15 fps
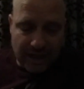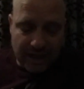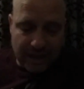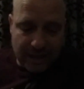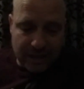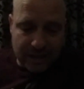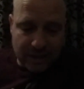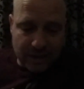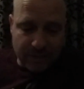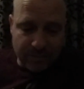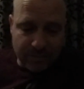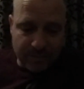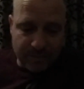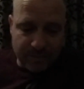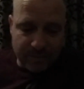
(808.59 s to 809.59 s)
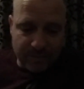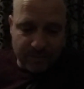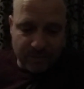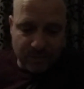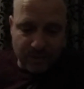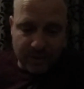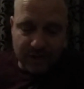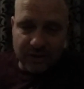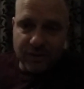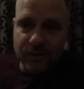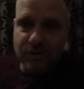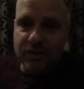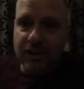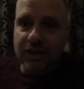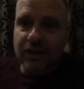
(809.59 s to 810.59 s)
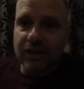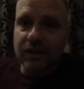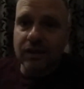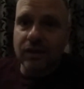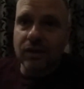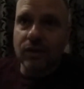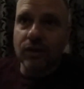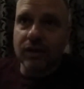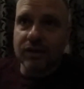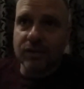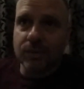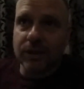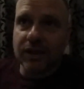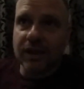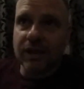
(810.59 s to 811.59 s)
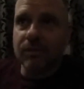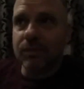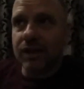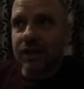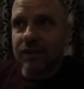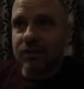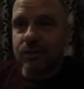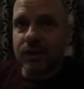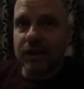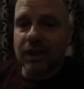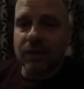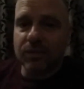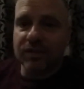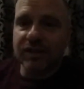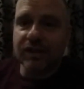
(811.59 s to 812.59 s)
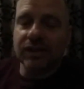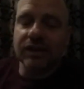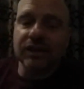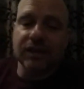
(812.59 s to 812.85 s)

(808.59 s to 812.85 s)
And um, we're going to do something not this weekend, but next weekend with her,